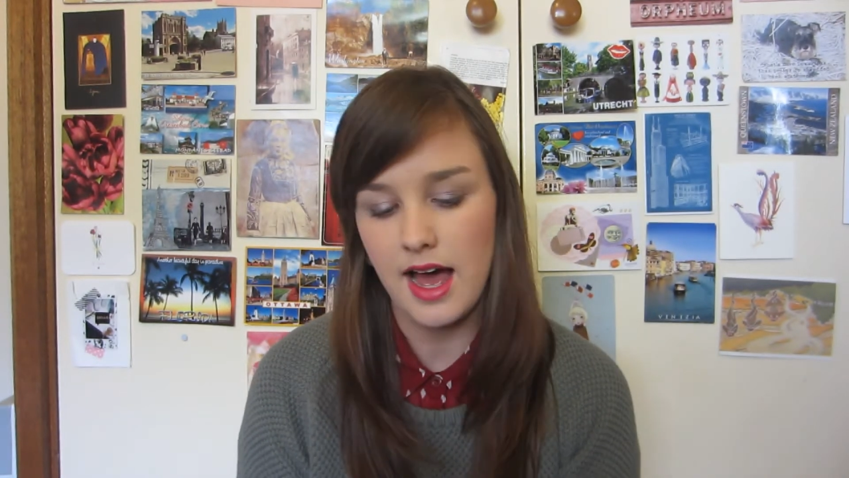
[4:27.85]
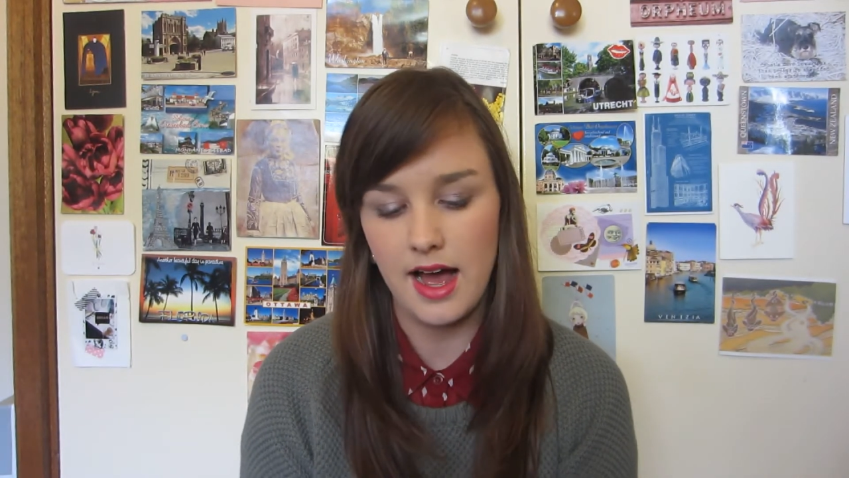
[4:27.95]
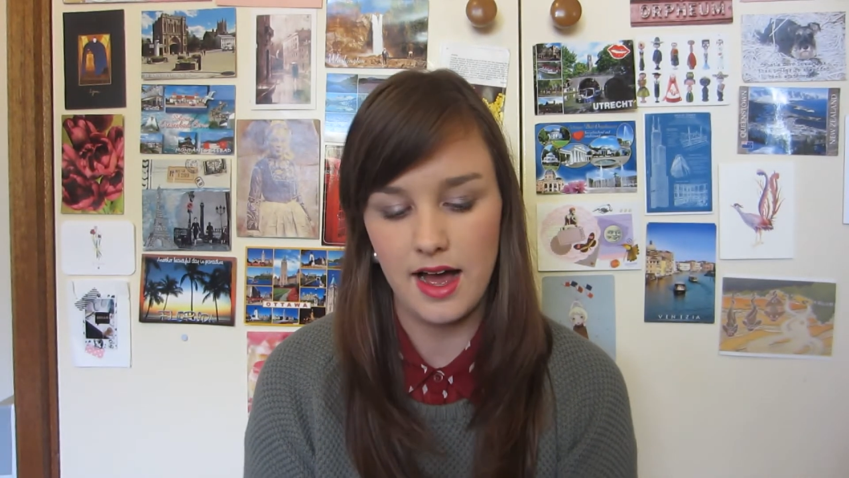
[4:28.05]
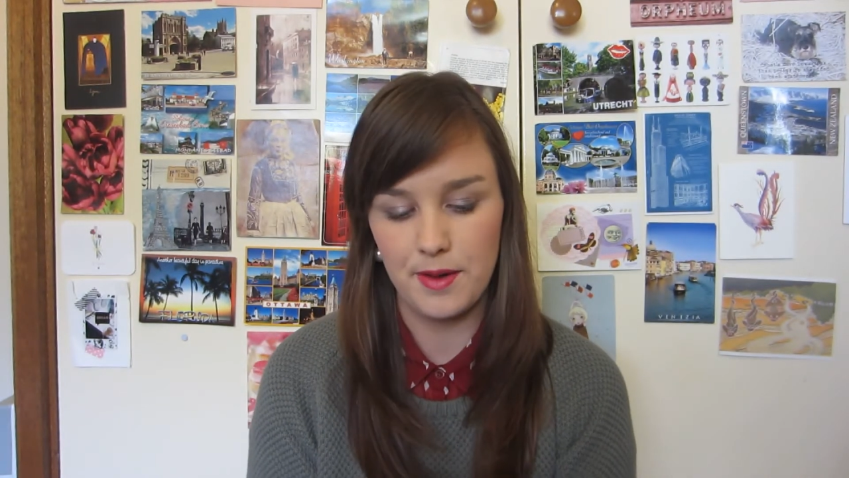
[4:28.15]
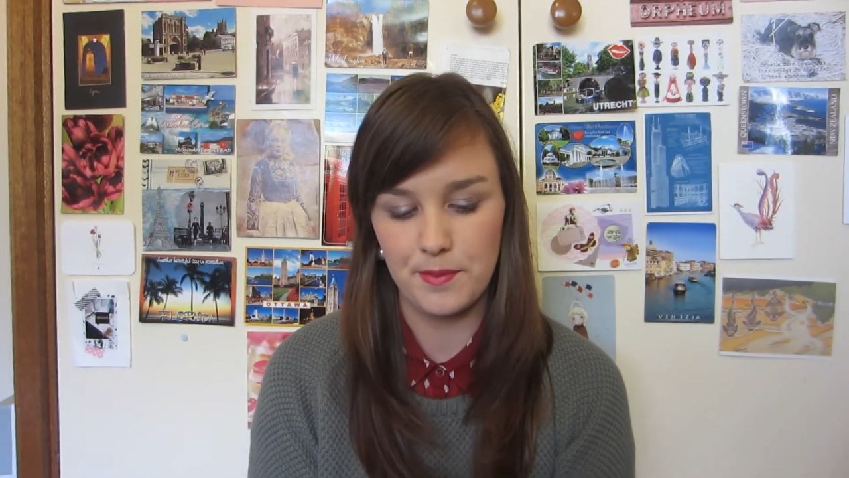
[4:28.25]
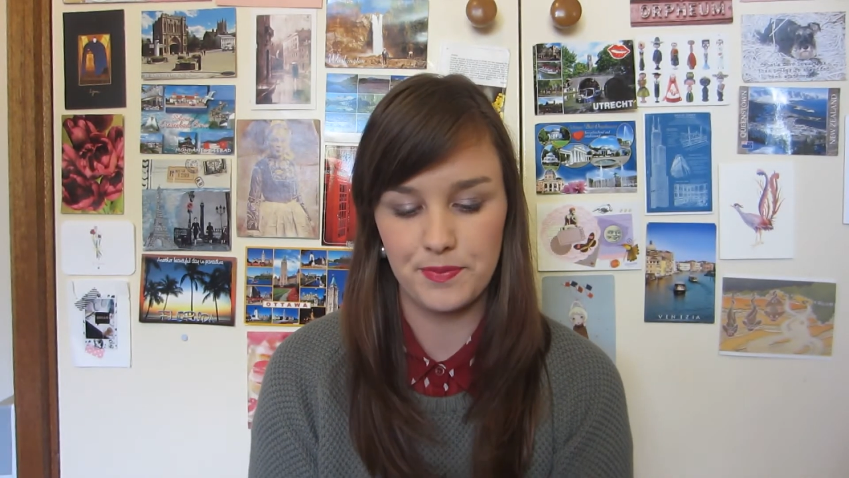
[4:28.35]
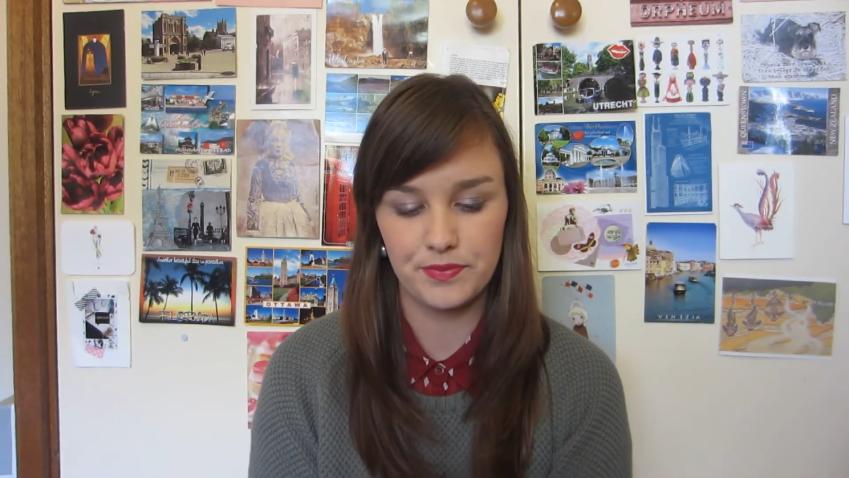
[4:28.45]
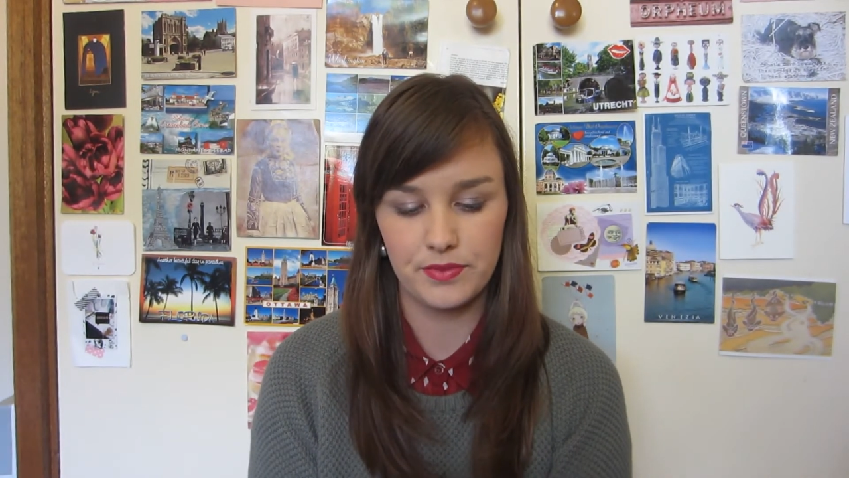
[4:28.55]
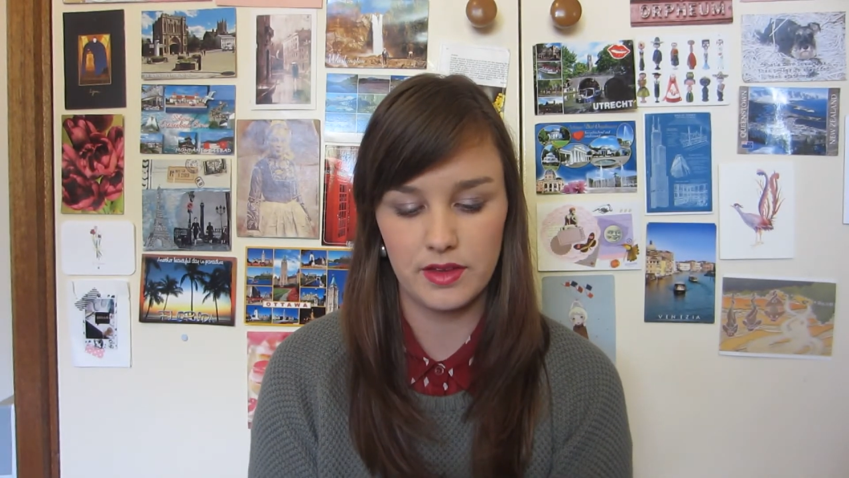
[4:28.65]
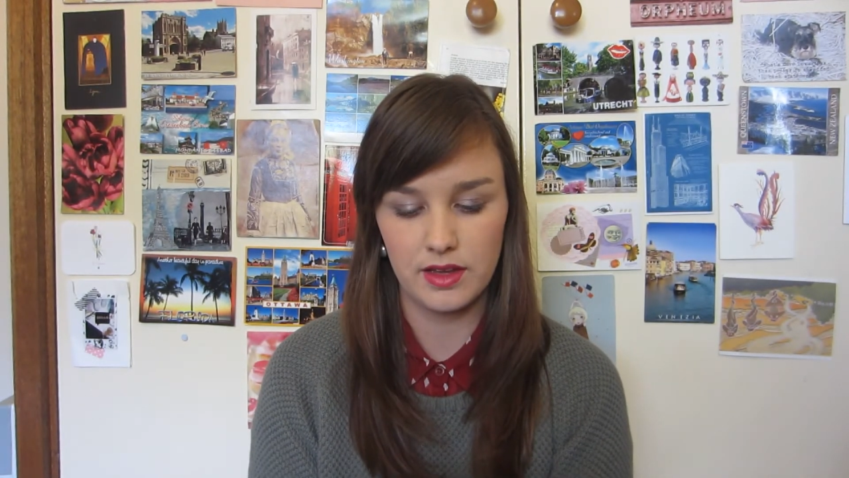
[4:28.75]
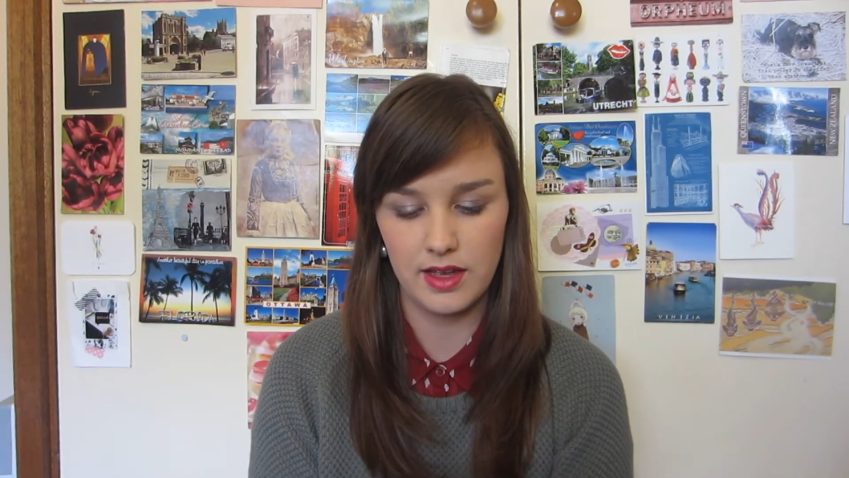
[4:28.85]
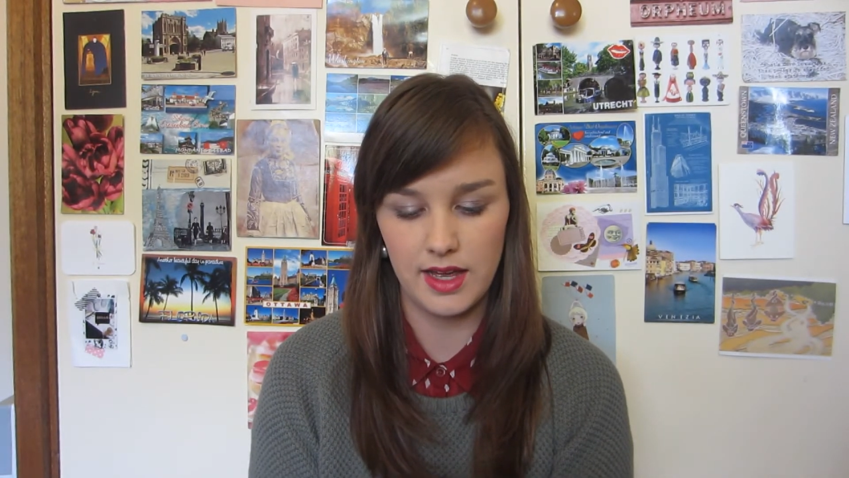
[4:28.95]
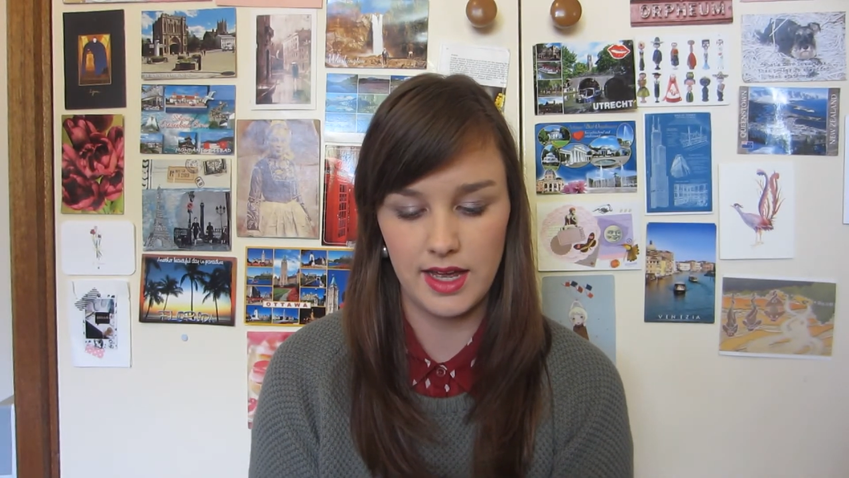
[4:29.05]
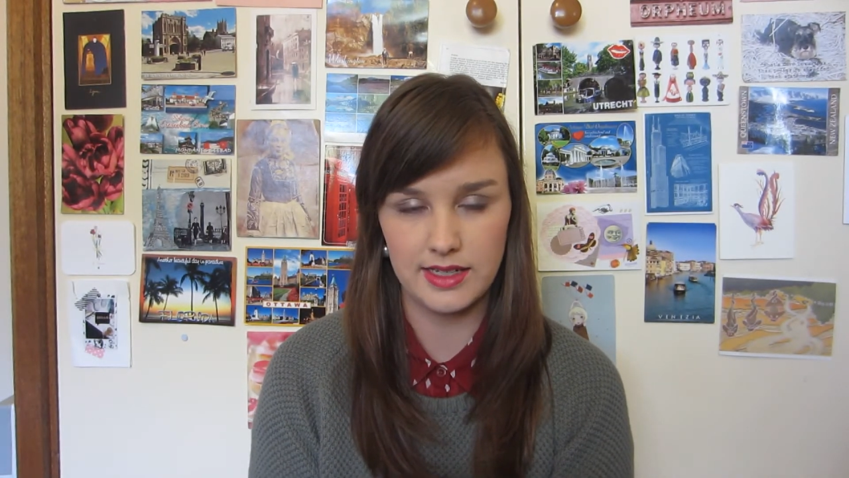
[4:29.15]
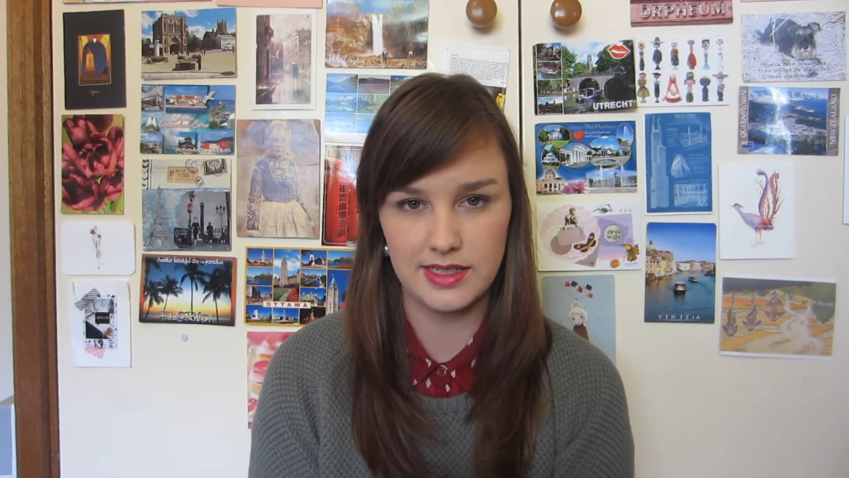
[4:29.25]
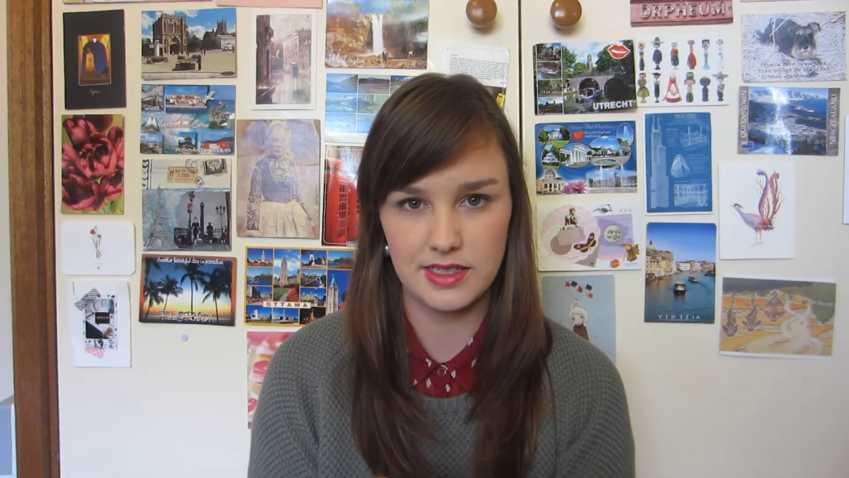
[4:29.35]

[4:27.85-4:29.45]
And it's